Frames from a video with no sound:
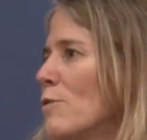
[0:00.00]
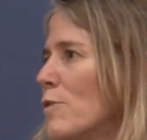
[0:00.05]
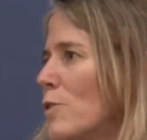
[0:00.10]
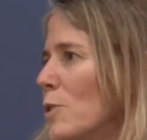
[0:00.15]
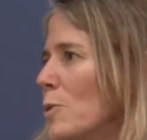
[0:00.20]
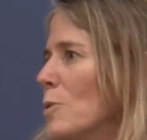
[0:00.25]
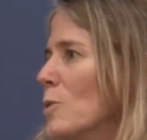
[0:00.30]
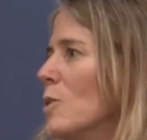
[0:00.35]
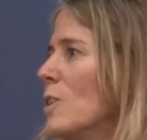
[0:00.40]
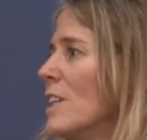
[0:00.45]

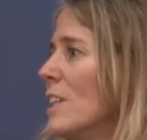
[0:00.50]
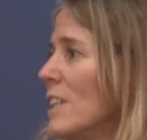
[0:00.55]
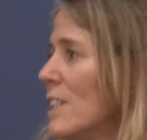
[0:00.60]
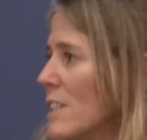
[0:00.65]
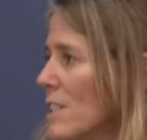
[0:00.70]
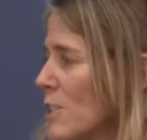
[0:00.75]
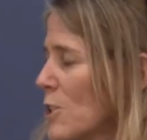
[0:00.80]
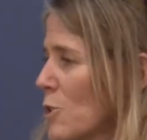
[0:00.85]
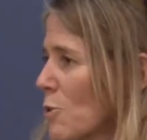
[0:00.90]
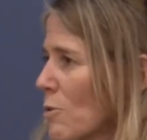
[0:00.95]
fuel
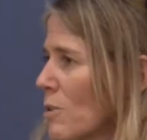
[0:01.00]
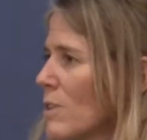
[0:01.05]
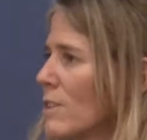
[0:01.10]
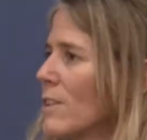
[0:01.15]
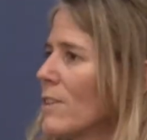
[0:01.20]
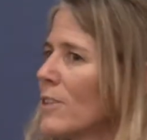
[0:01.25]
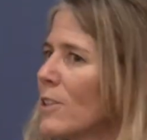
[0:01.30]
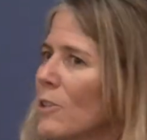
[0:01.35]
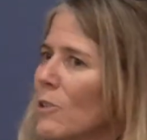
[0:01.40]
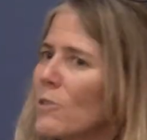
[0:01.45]
industry
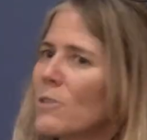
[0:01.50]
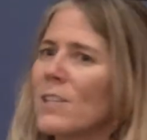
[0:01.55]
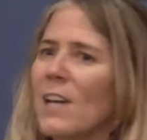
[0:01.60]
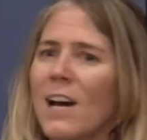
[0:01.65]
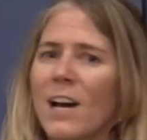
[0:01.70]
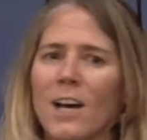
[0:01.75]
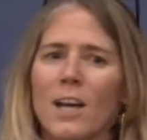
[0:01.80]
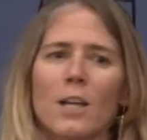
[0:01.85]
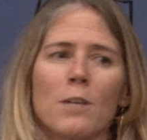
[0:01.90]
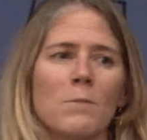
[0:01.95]
that their
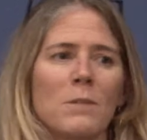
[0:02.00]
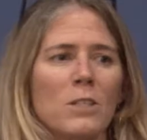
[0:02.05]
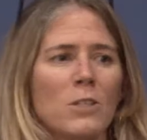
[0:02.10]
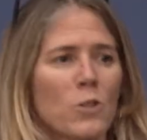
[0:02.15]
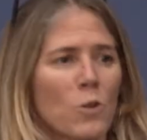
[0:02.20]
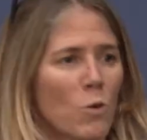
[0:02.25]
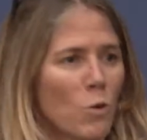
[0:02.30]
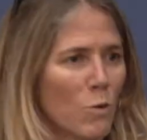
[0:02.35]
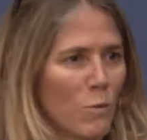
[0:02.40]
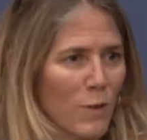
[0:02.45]
time is
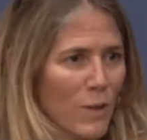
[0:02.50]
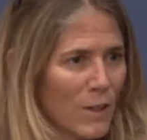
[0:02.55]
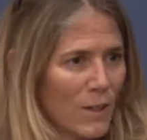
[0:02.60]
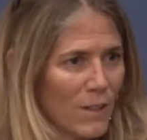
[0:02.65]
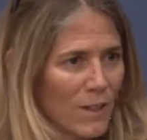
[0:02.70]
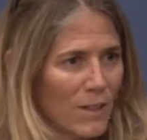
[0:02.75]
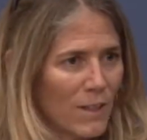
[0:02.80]
over.